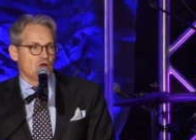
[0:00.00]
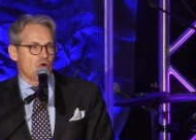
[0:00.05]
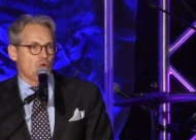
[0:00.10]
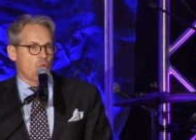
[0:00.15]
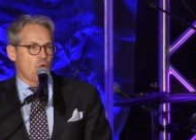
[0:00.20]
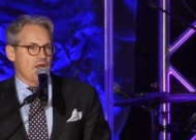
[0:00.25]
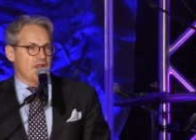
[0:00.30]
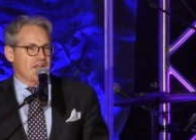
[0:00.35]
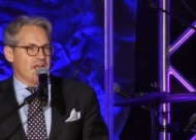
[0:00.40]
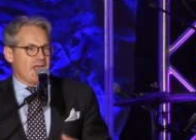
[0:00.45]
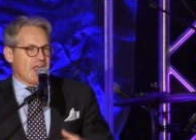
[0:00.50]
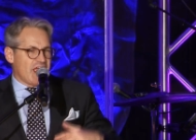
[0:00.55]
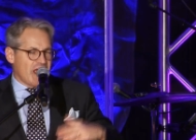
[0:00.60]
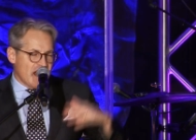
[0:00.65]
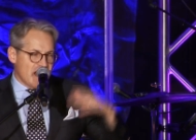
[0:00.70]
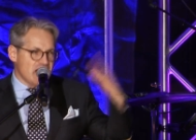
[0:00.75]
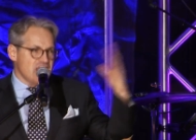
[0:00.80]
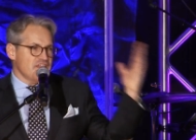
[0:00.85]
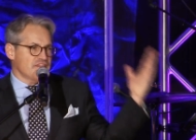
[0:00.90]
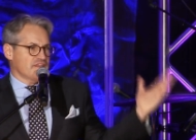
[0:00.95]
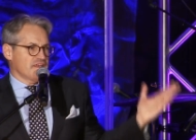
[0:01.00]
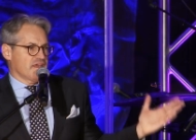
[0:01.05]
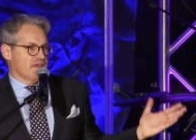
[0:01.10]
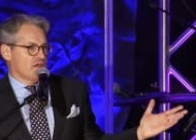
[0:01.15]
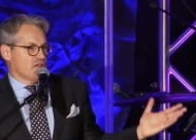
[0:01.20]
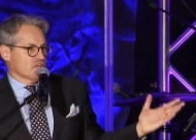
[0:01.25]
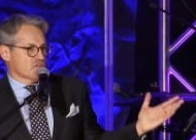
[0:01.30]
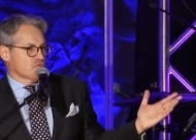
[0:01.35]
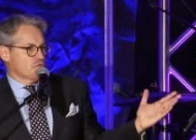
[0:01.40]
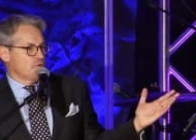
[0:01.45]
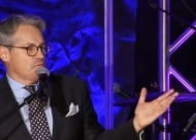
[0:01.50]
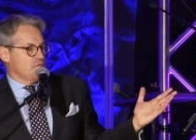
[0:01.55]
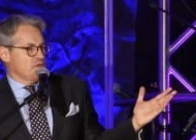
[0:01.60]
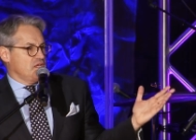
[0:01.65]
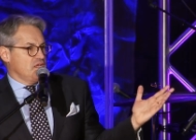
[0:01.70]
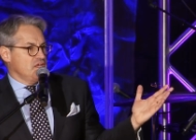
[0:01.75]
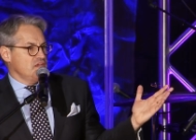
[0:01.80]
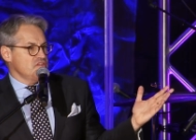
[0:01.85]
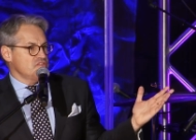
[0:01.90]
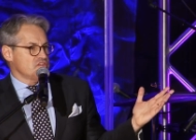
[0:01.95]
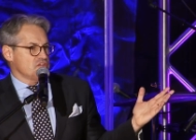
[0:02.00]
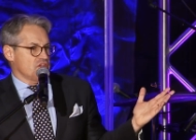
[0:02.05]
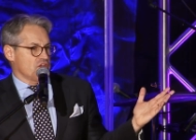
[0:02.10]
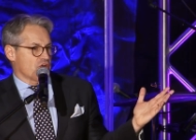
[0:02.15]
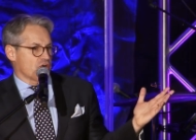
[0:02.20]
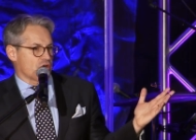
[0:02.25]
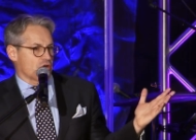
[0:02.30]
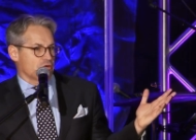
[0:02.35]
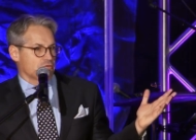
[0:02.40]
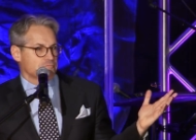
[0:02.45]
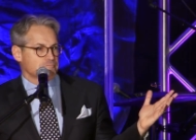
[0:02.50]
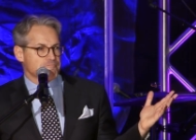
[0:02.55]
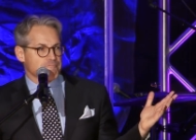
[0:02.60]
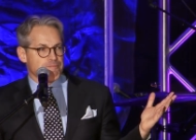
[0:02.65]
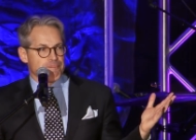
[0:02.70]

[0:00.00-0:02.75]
when anything else would be easier